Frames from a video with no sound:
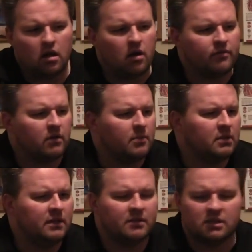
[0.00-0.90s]
offer, I
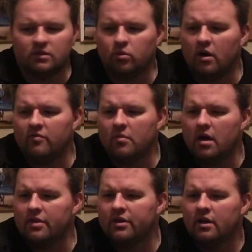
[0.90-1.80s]
believe it's a
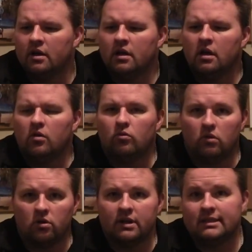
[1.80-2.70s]
12-month
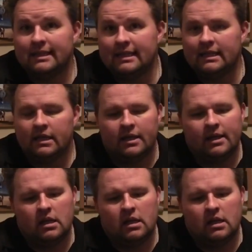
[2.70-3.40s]
warranty.